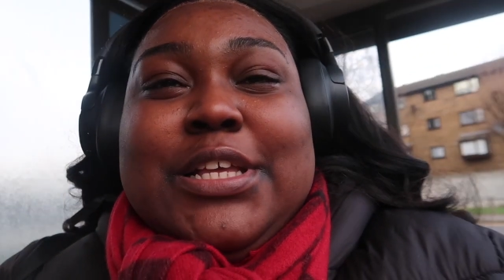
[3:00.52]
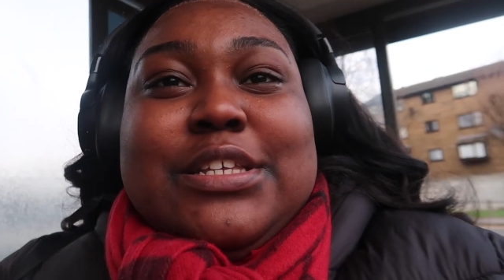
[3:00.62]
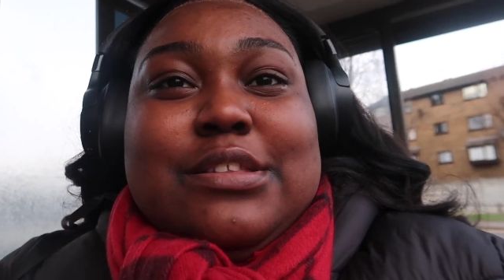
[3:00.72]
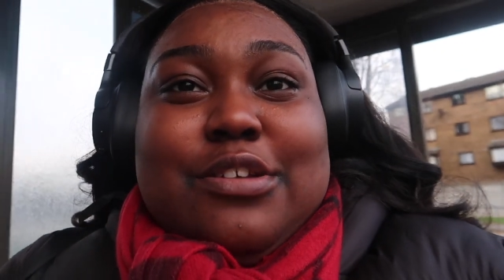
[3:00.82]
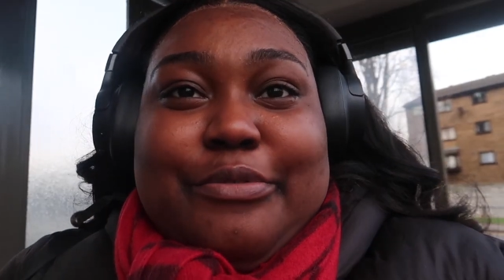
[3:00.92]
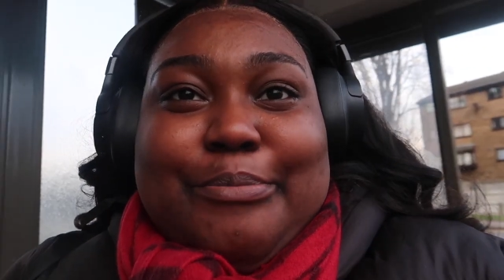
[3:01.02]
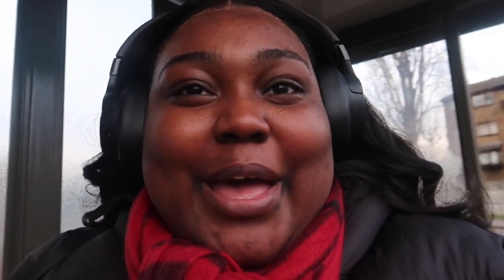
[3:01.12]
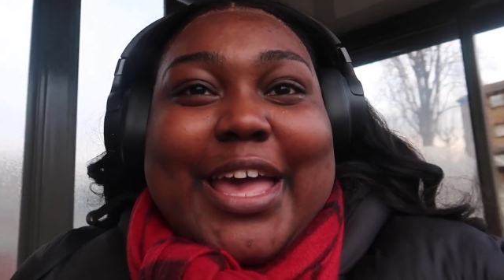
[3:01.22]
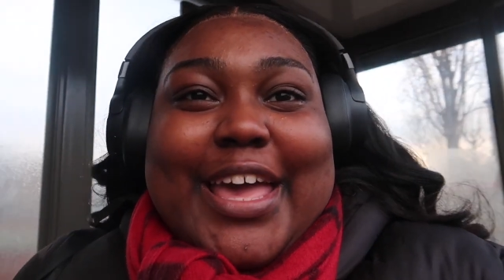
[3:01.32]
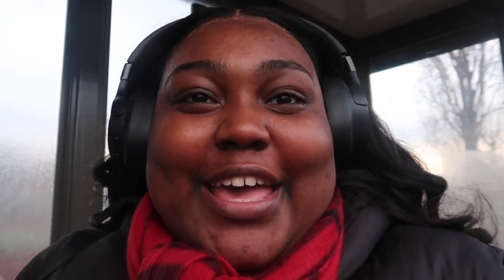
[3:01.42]
literally done with
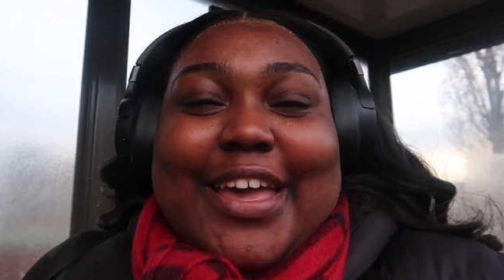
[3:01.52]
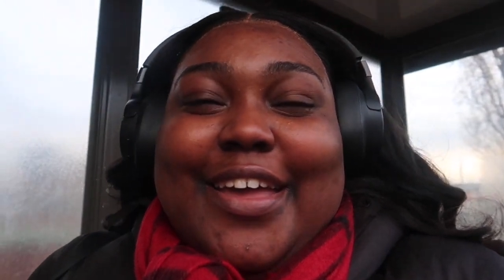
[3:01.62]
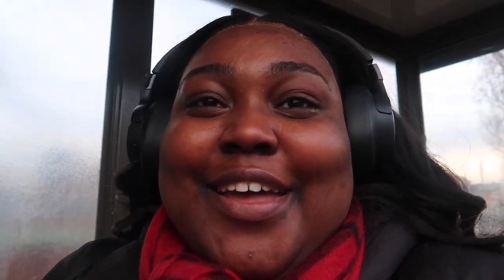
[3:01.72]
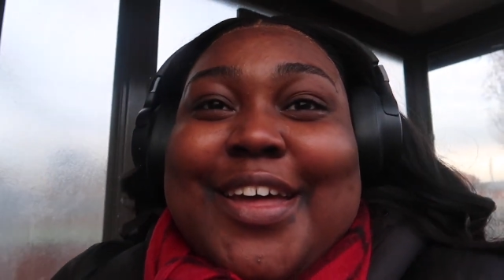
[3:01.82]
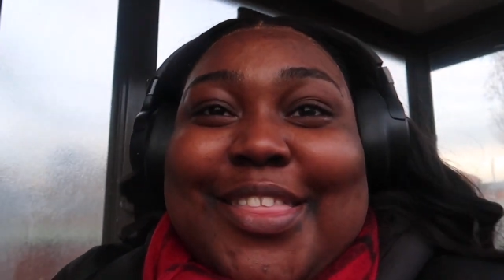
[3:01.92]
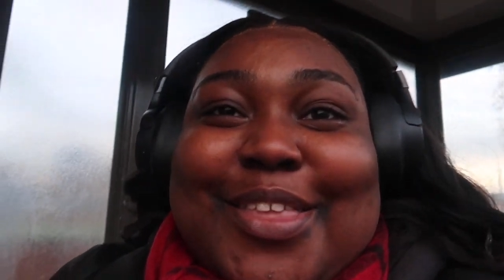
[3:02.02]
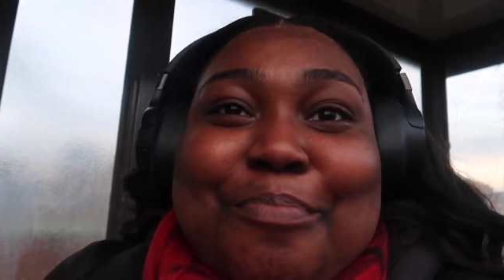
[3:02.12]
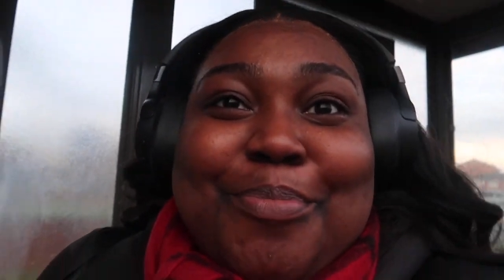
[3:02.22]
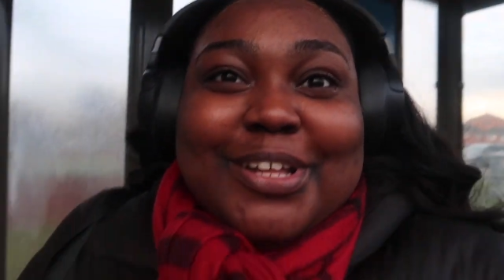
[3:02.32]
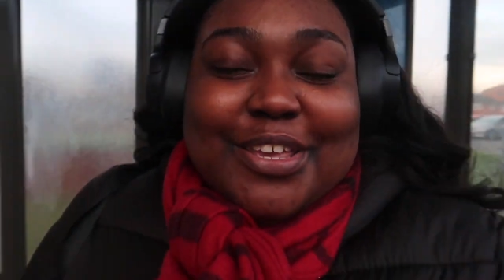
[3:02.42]
my hair the
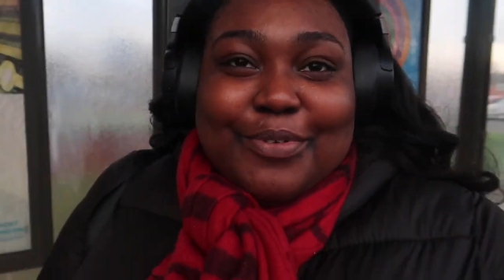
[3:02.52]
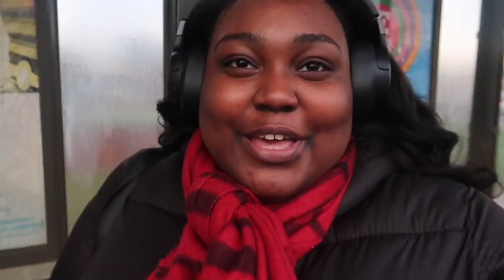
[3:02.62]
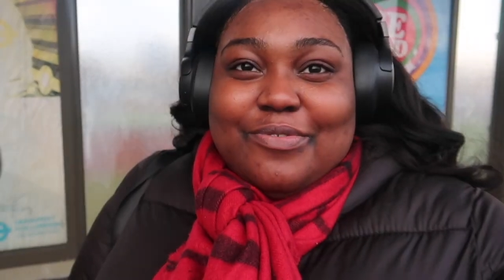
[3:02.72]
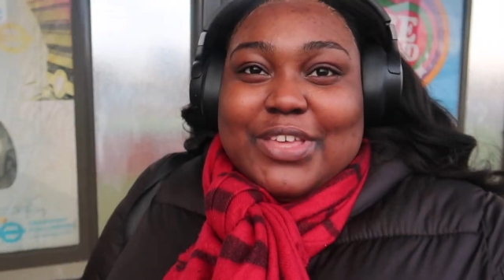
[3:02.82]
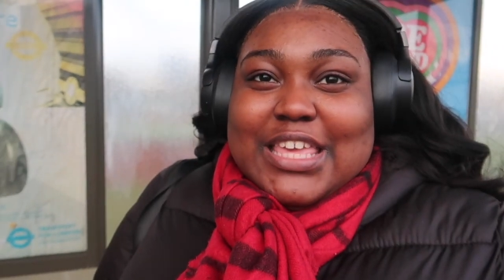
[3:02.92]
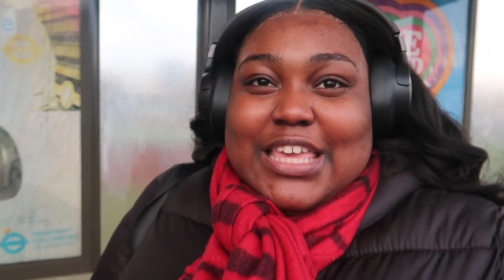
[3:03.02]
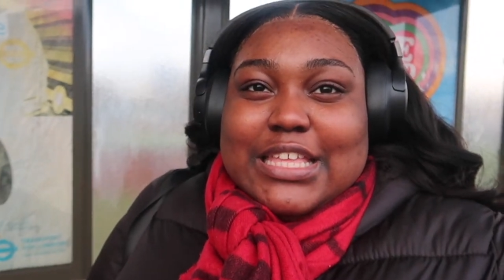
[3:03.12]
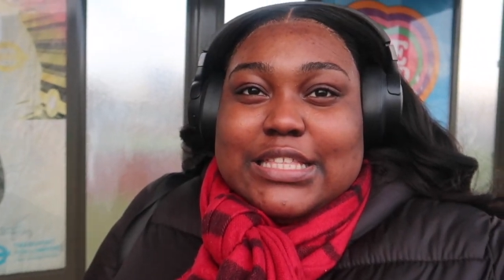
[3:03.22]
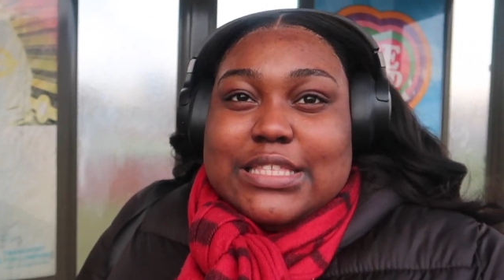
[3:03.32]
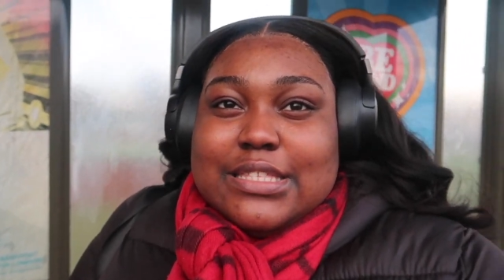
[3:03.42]
body wave
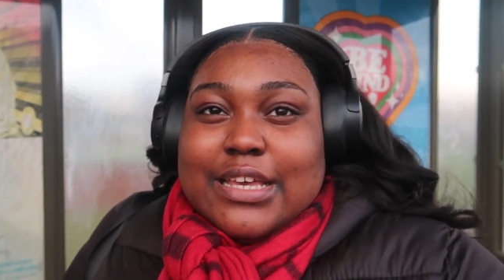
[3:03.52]
eats